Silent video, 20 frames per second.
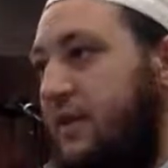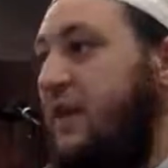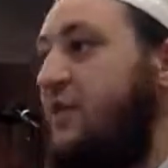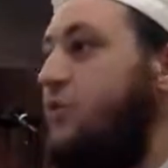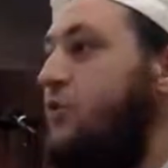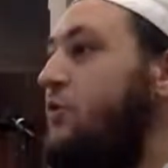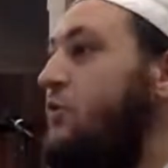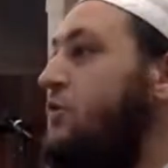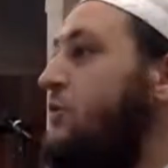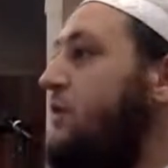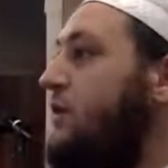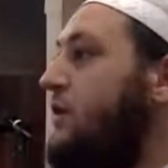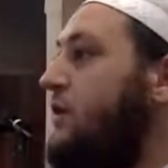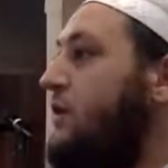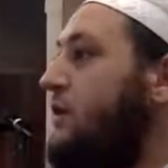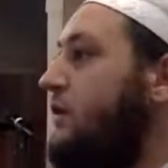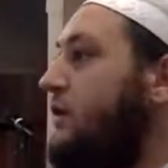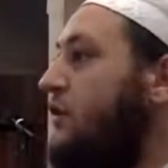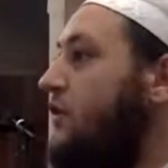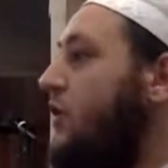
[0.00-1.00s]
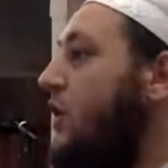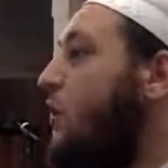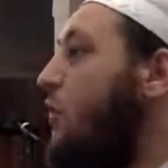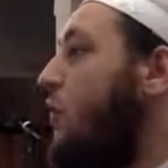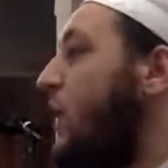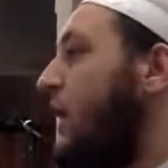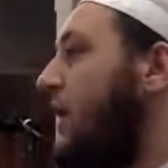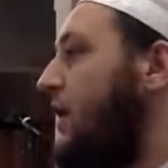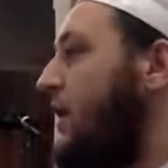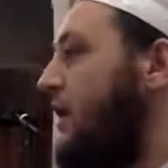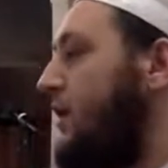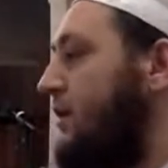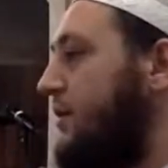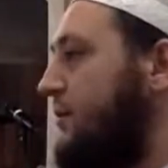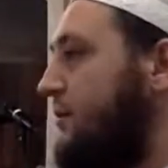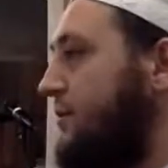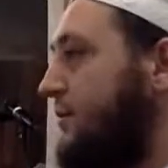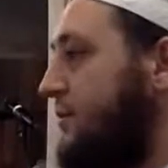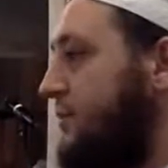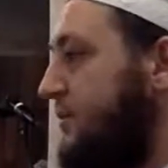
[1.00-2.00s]
Then you know Allah.
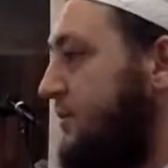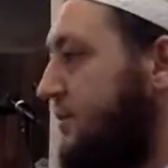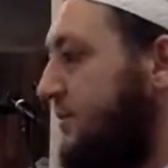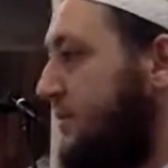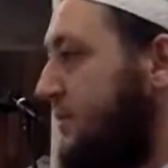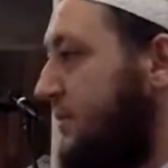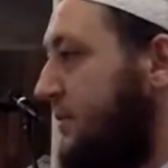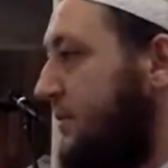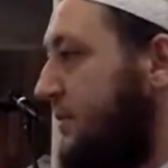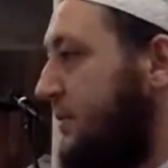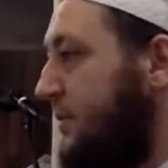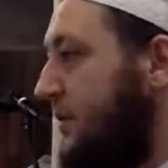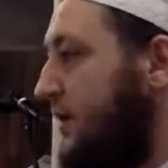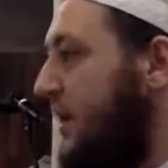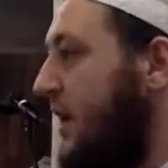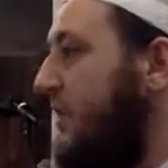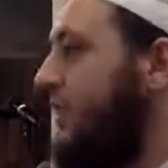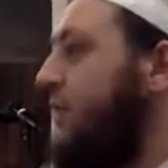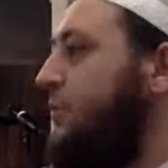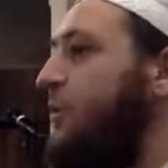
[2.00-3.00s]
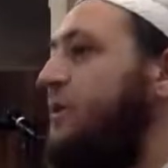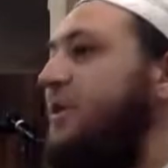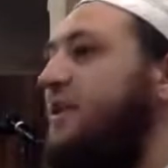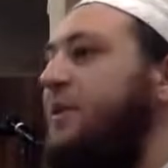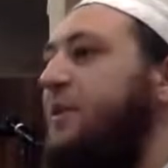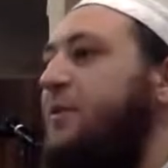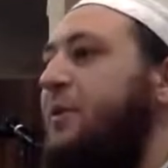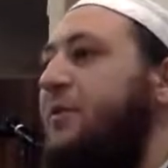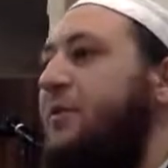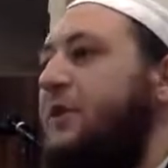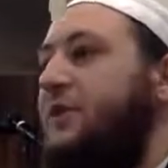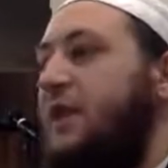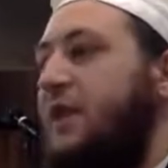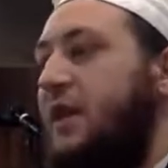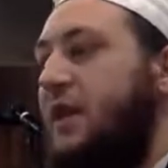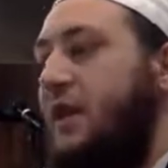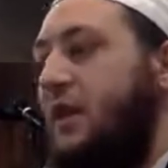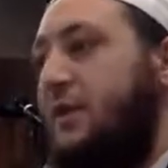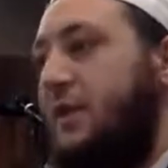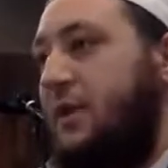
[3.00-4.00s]
And then what did the Prophet
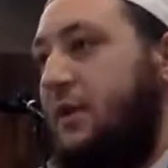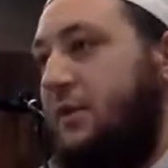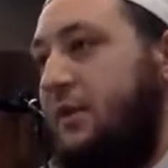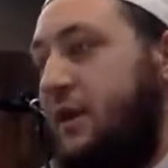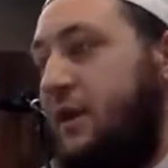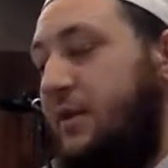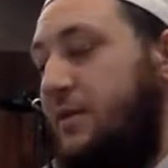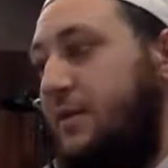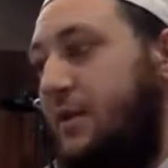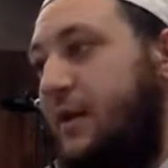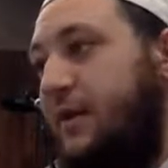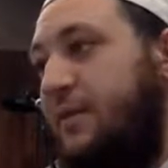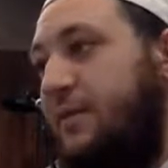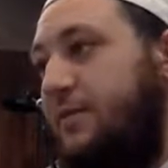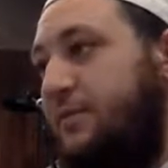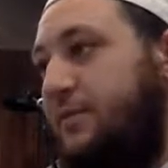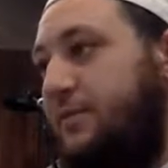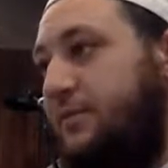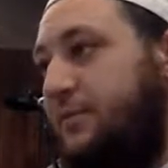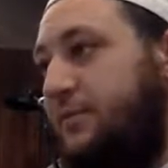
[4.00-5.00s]
sallallahu alayhi wa sallam say?